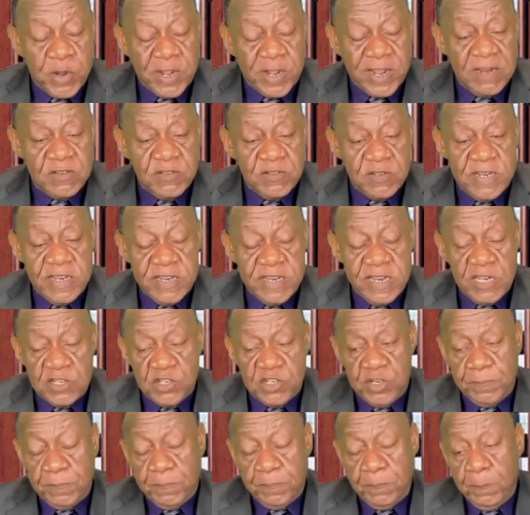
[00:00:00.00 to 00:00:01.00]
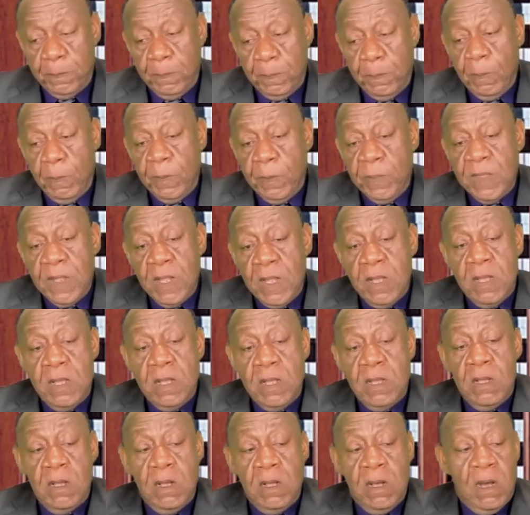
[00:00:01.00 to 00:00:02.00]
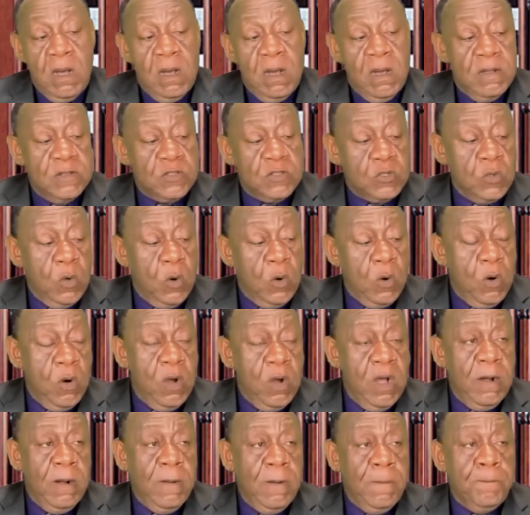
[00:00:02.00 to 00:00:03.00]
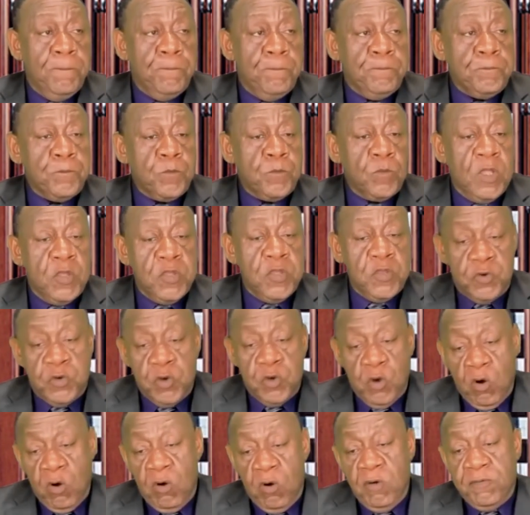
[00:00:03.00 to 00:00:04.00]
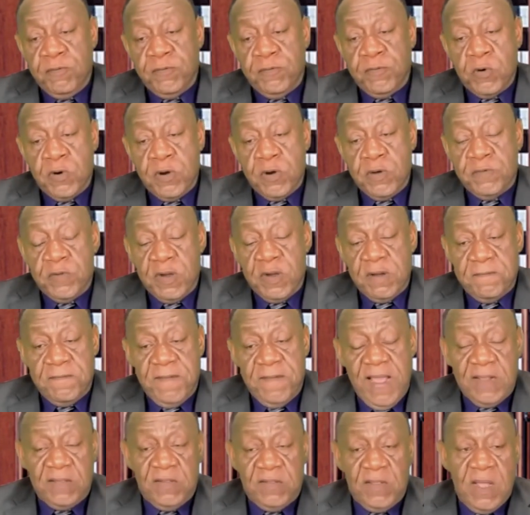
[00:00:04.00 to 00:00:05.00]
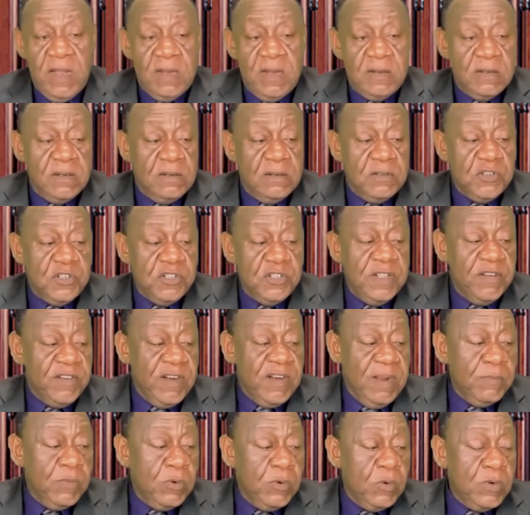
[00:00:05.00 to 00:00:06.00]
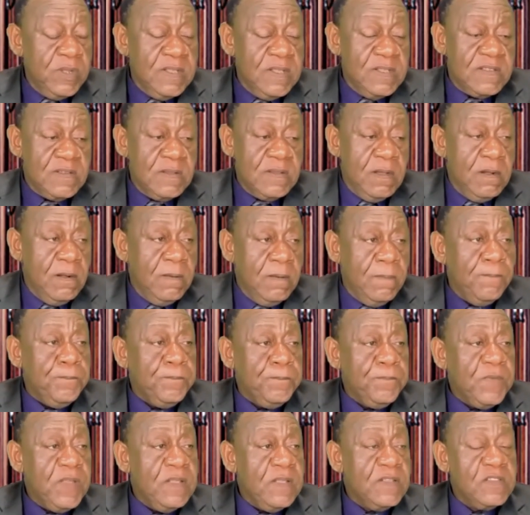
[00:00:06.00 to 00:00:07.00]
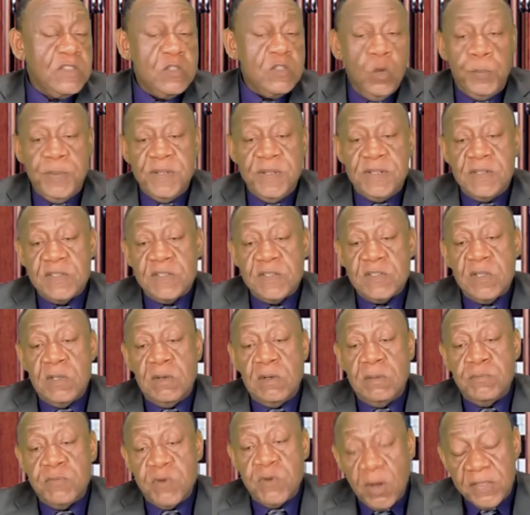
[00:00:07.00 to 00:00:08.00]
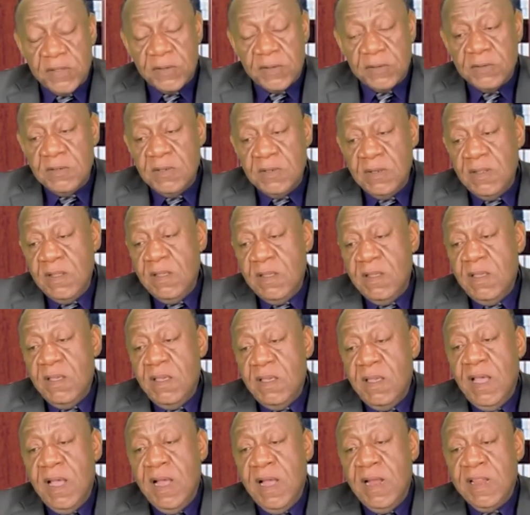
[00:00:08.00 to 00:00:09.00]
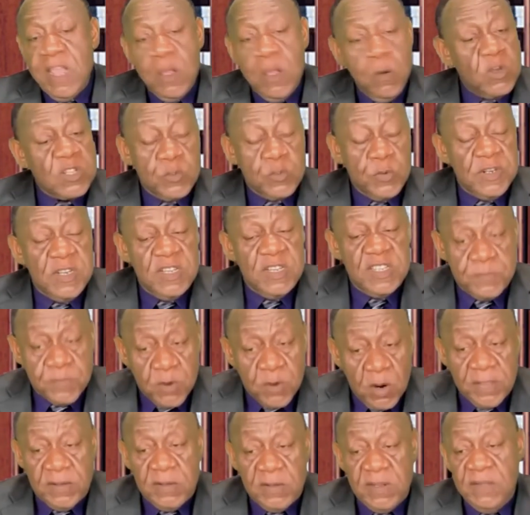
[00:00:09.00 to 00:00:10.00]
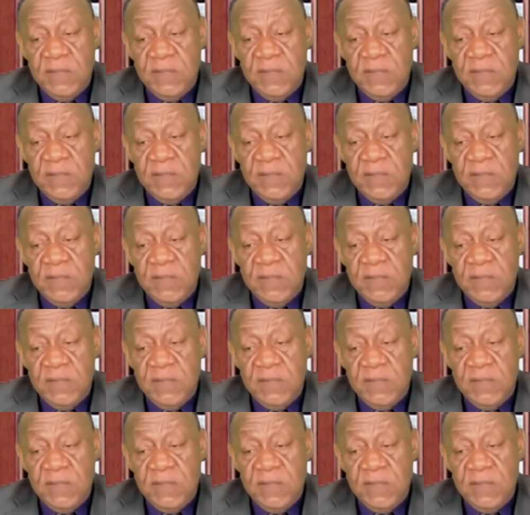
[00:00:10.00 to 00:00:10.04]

County leadership. You know for a fact that Shina Rambo is No PT's brother, and he was with his brother,